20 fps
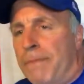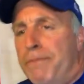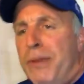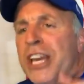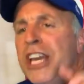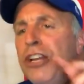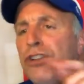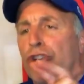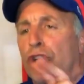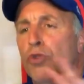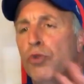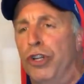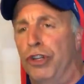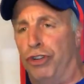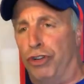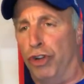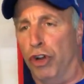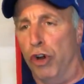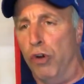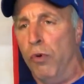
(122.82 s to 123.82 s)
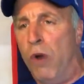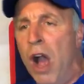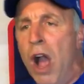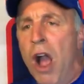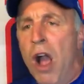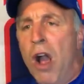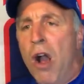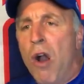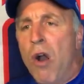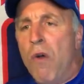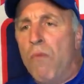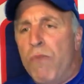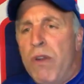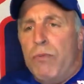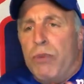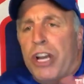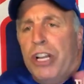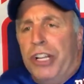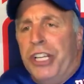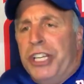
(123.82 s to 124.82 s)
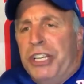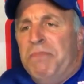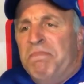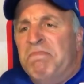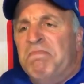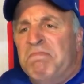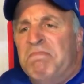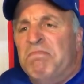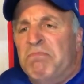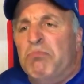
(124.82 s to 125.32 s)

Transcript: and being 2-2, we really